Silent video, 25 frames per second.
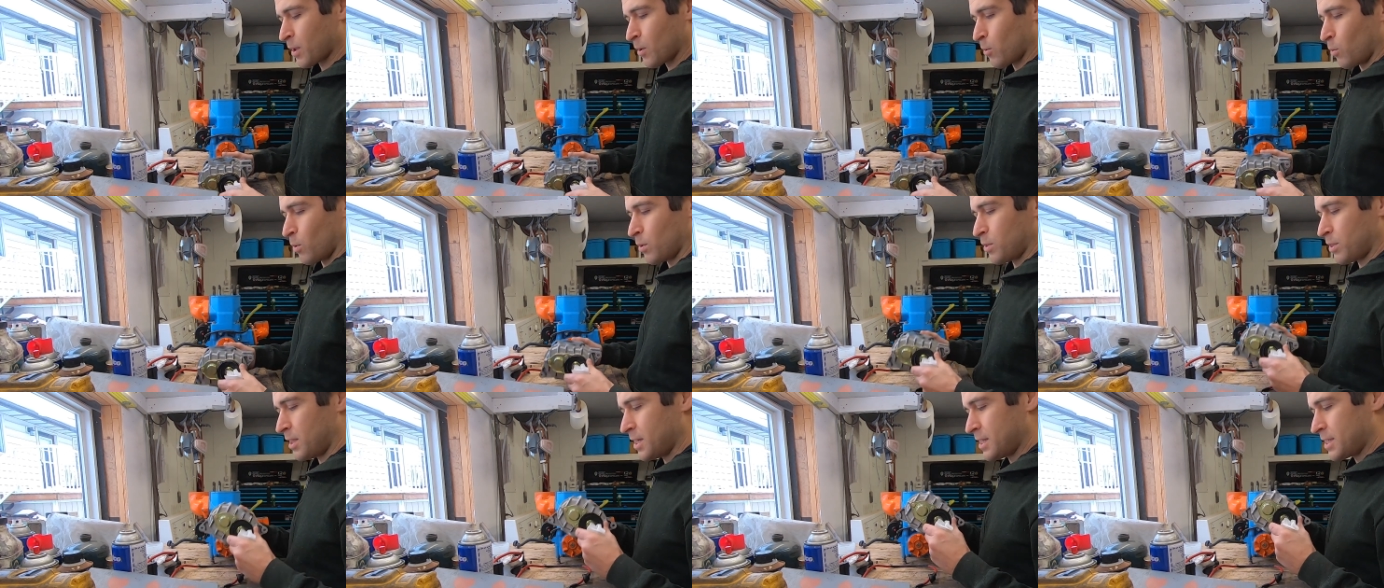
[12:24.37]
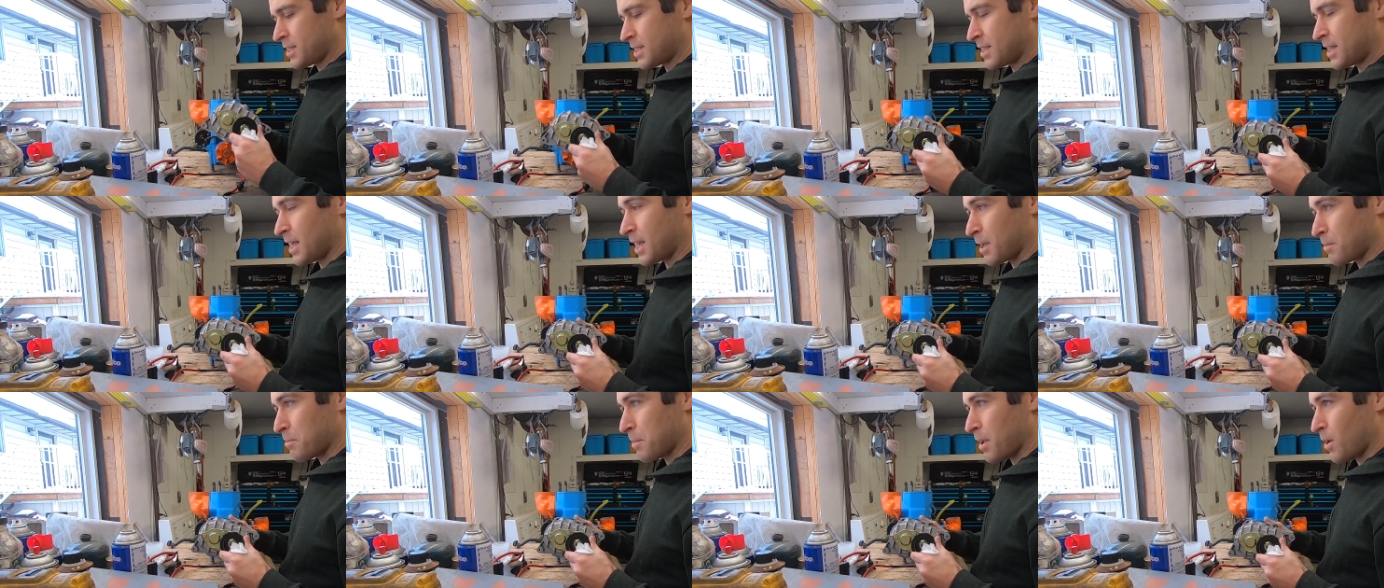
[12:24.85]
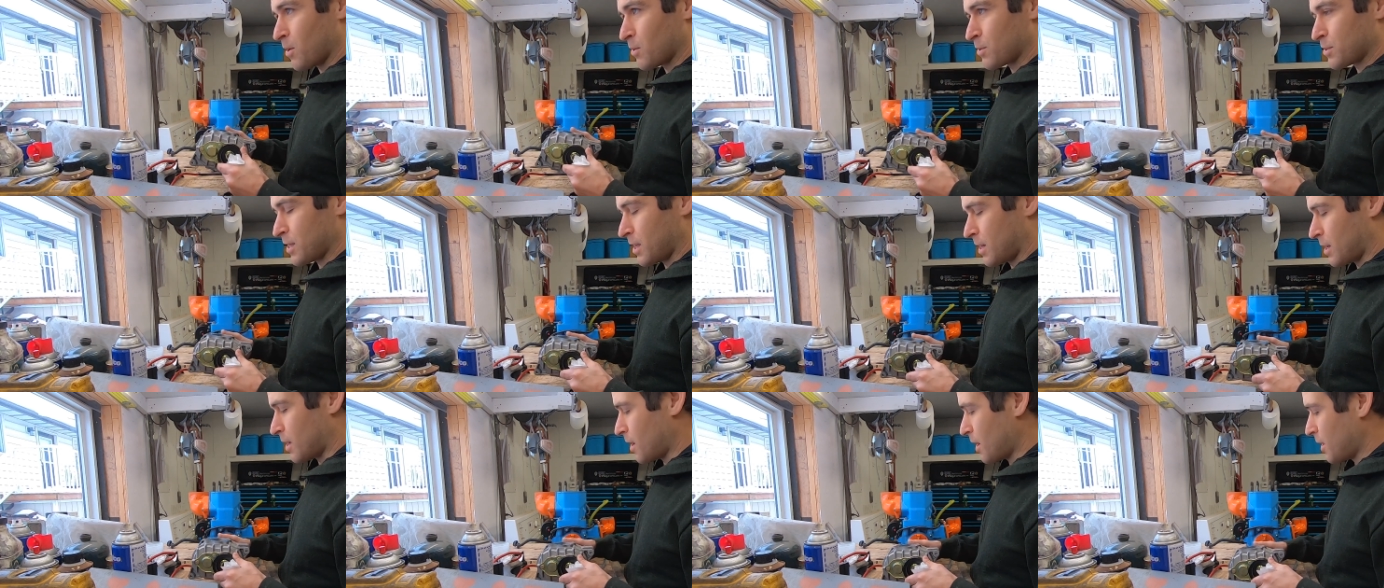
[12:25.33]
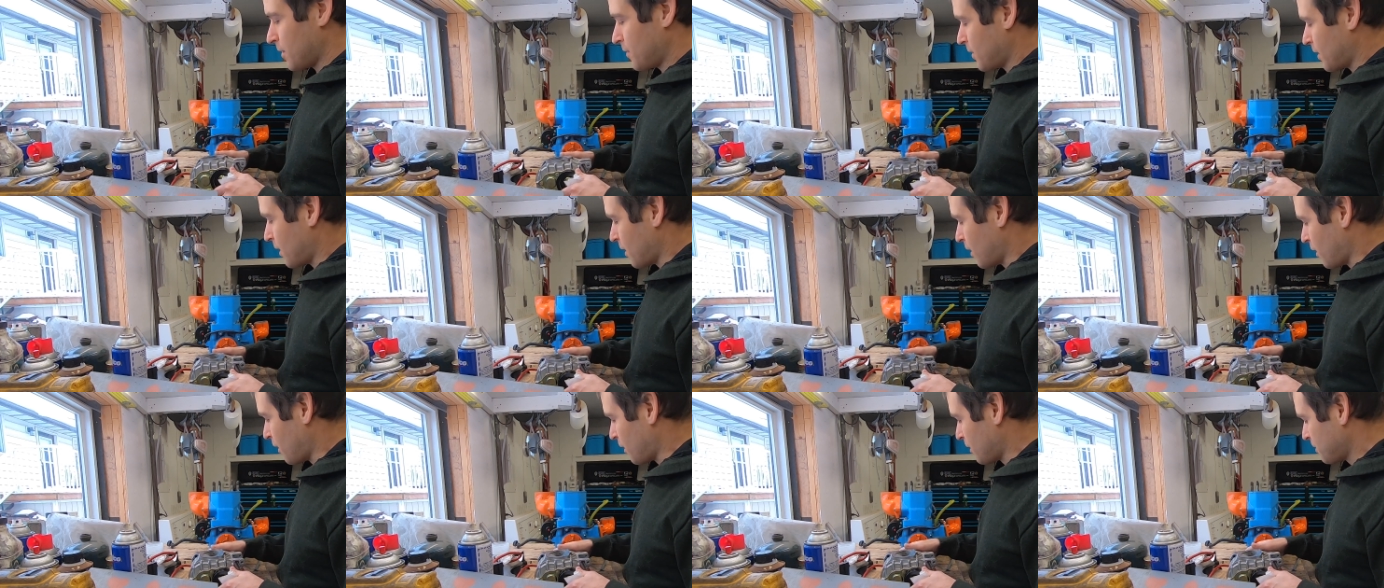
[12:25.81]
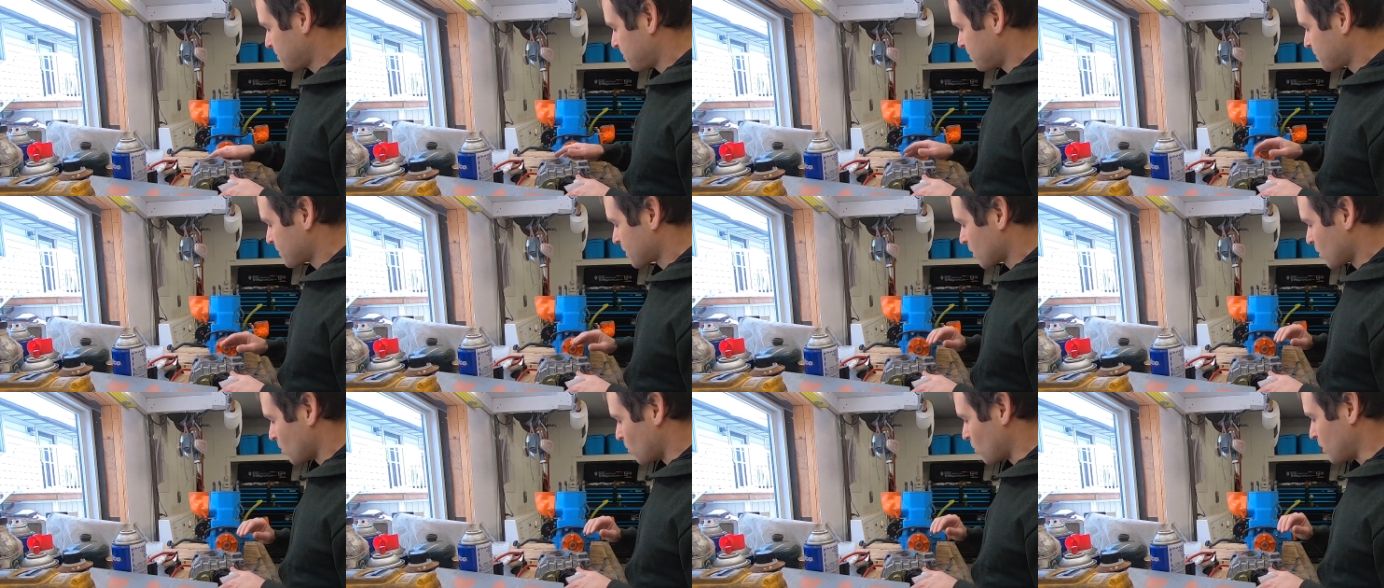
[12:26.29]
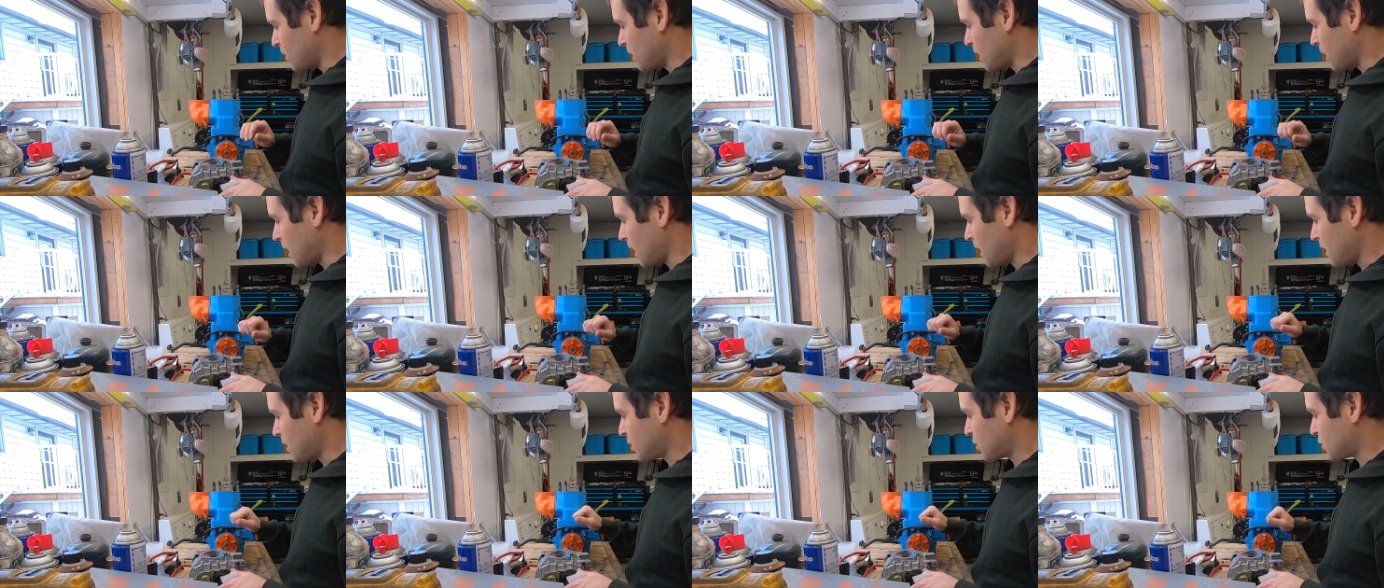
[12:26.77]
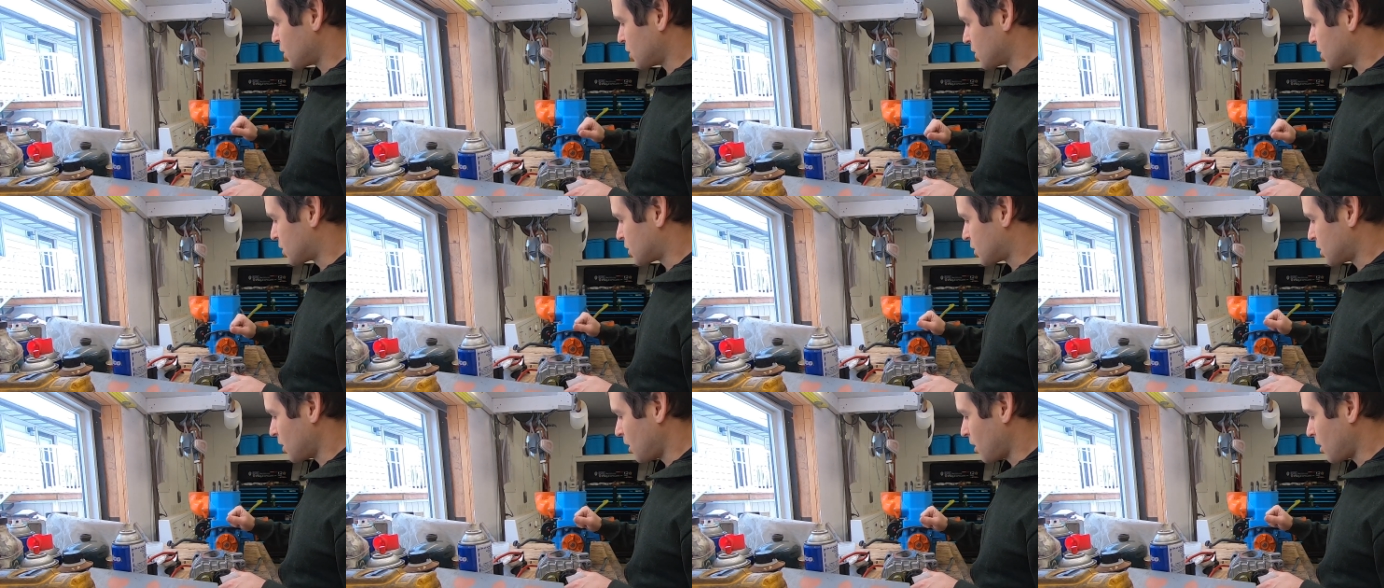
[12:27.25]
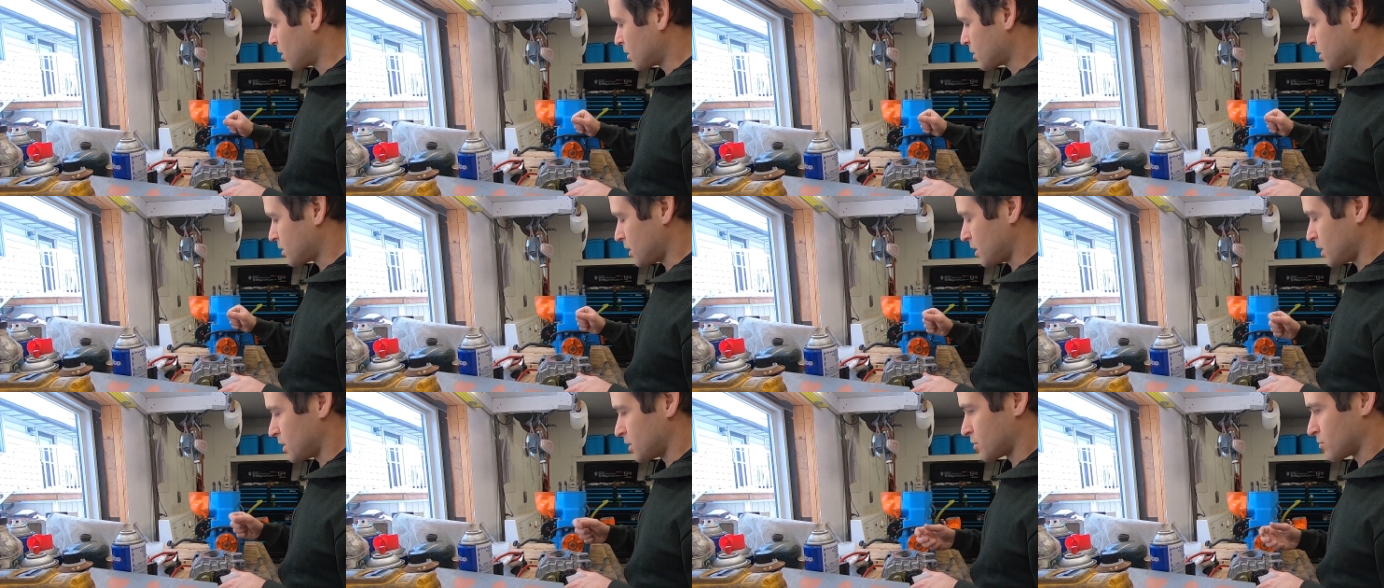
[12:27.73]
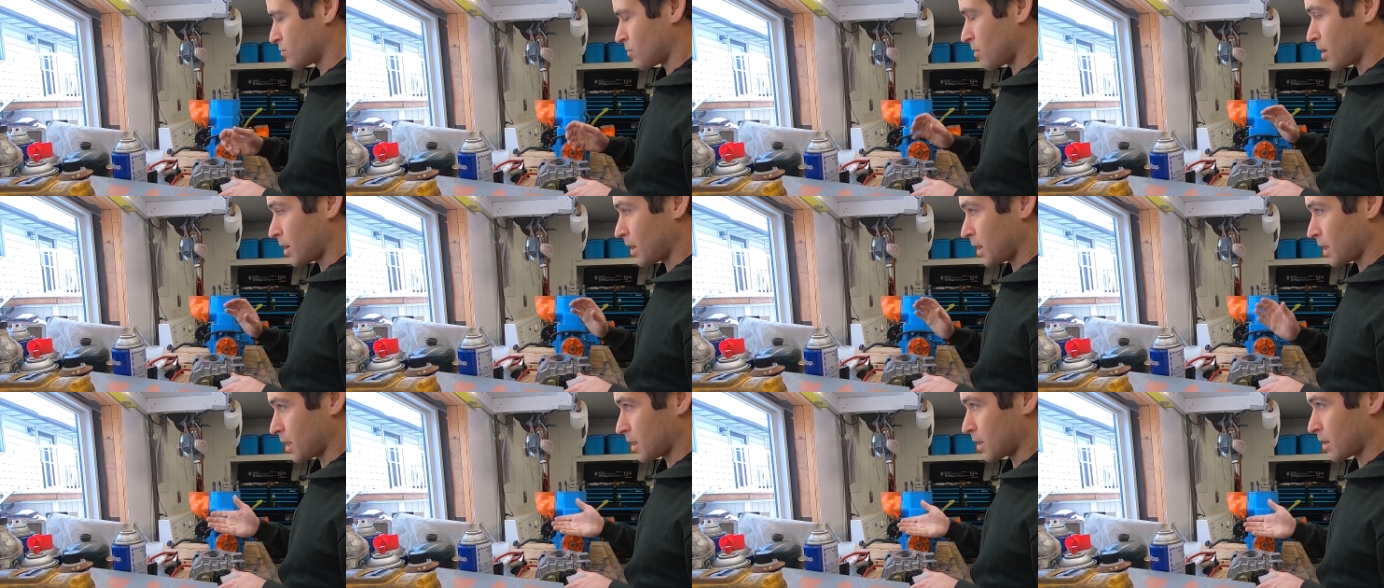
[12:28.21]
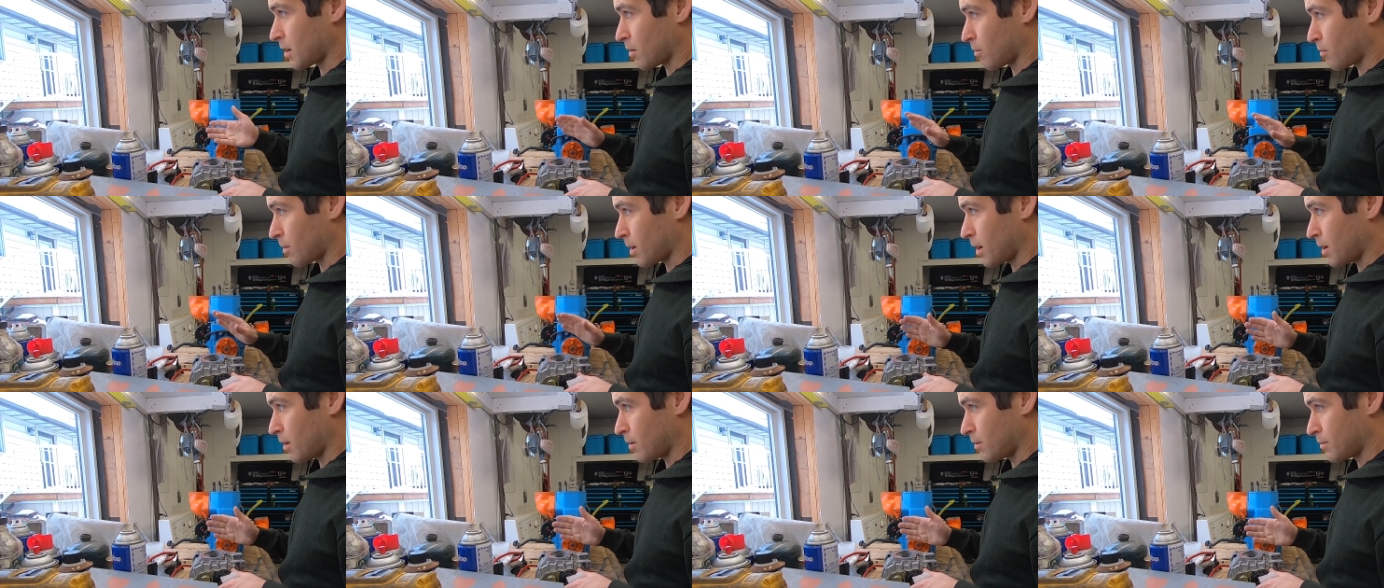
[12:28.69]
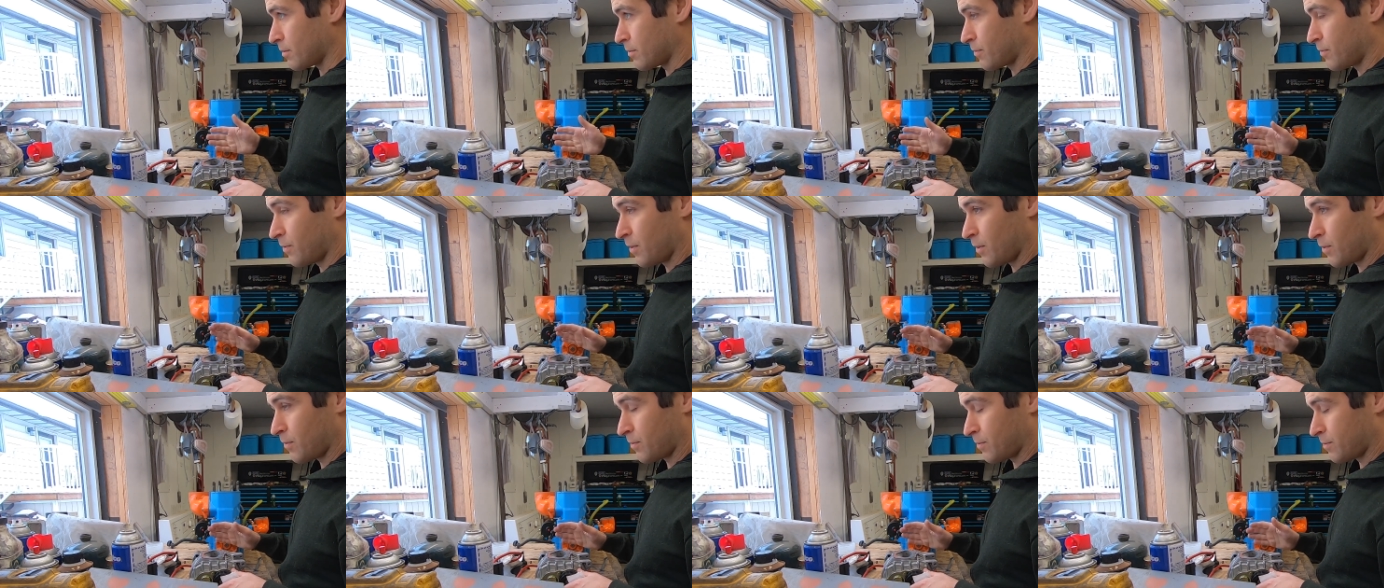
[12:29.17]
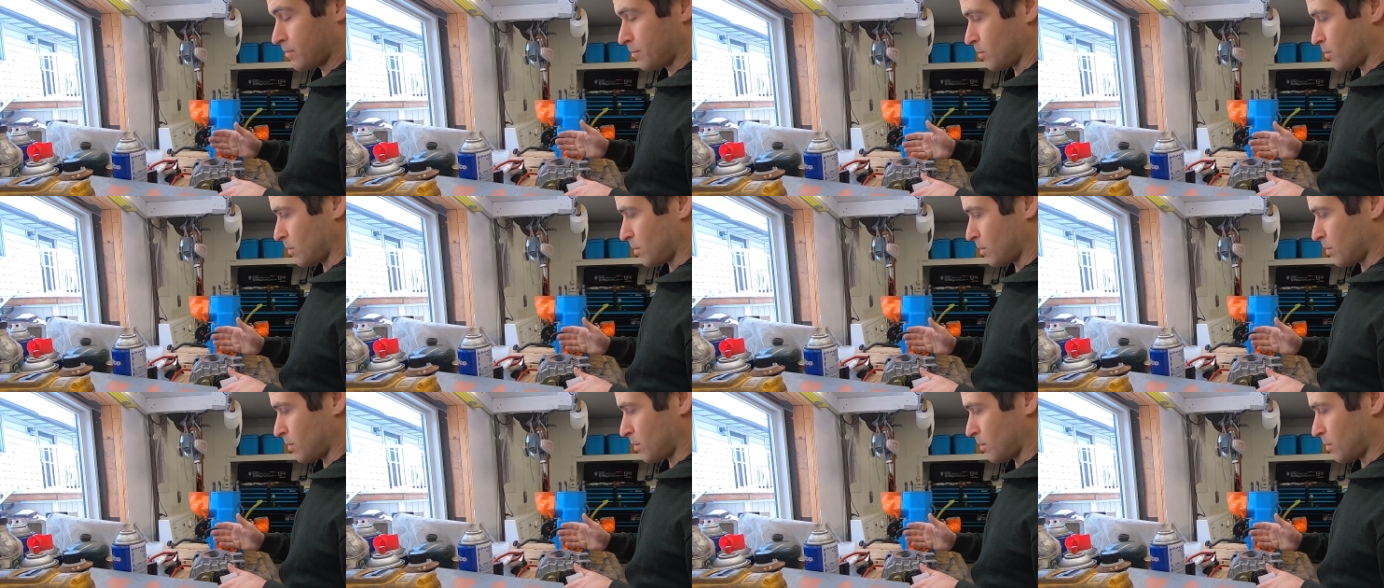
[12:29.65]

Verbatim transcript: With this thing mounted on there, when the engine starts and is running around, 50,